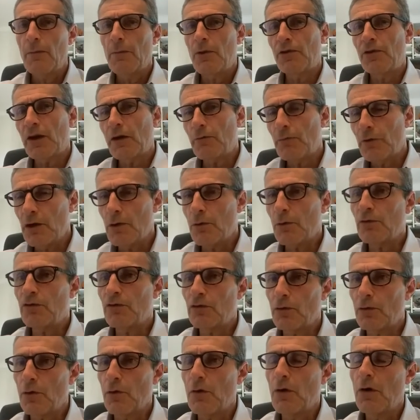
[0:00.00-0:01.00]
but I will
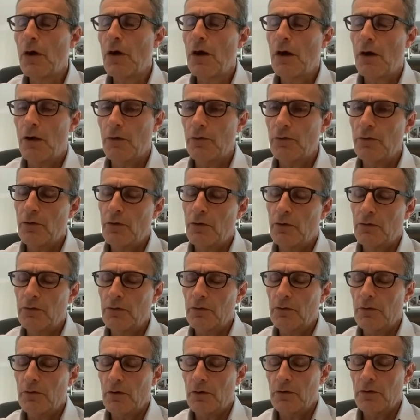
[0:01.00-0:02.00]
also,
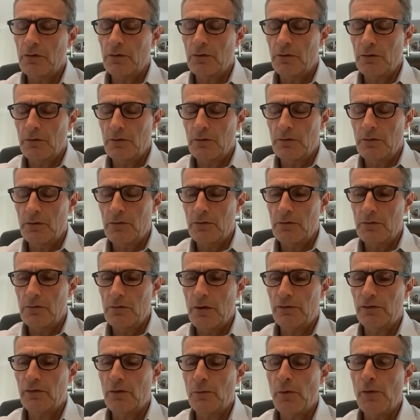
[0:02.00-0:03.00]

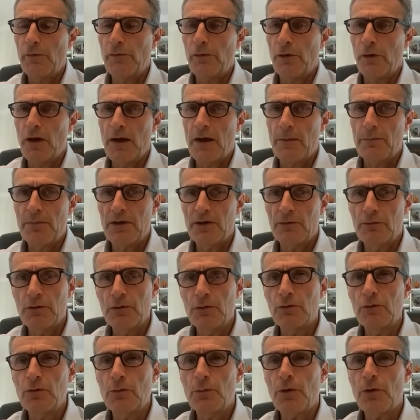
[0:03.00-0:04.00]
you have some overlap
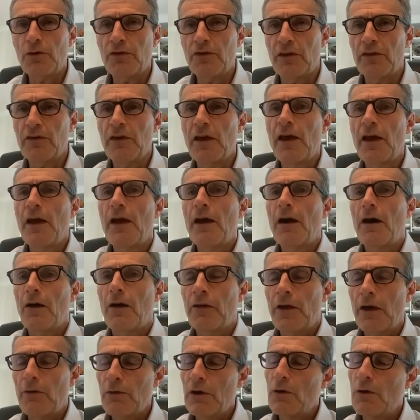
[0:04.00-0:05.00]
between the two processes,
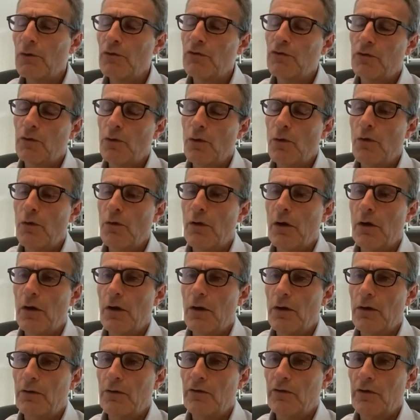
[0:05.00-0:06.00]
and I will also
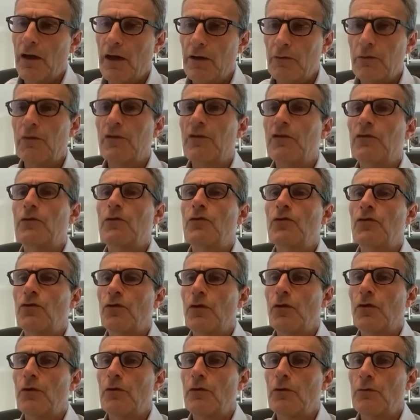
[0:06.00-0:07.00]
start a
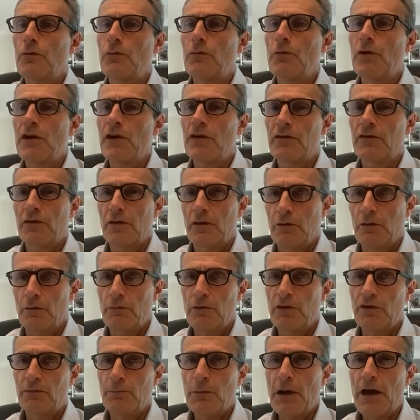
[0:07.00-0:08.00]
discussion with
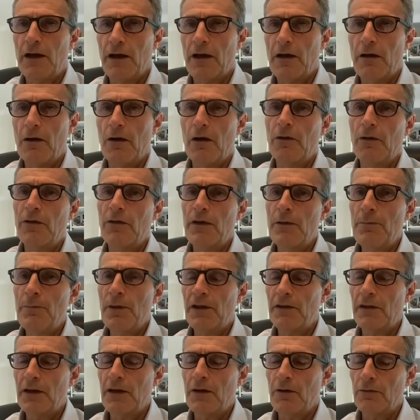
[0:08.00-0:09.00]
SPAC.
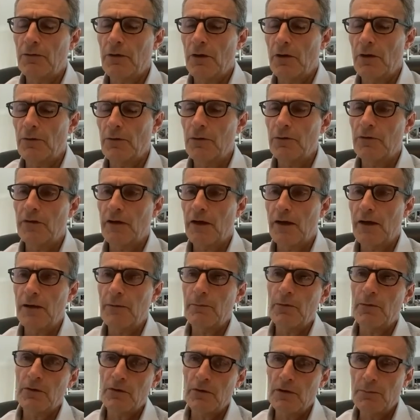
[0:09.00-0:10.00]
Depending on the
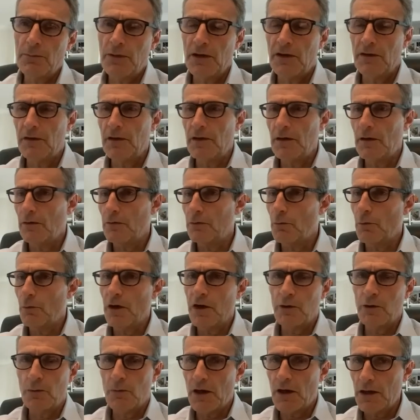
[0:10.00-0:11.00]
time, depending on
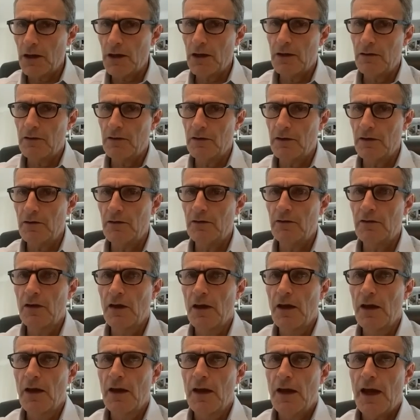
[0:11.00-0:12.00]
where the market is,
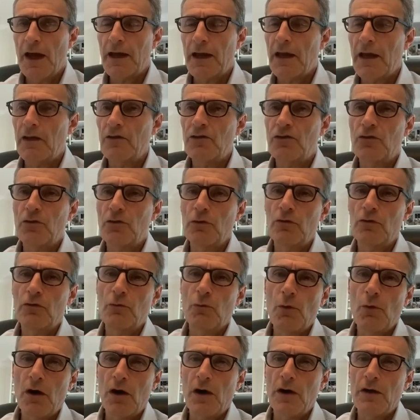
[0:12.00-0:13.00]
I can choose
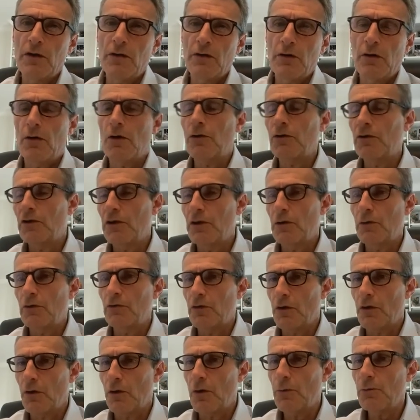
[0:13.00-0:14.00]
one or the
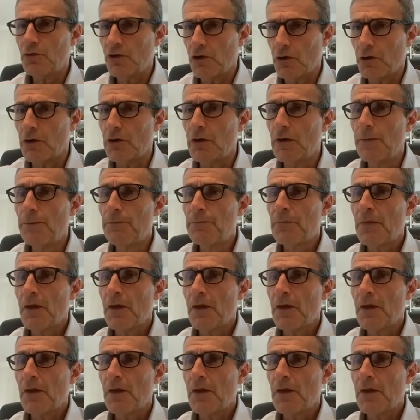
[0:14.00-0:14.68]
other option,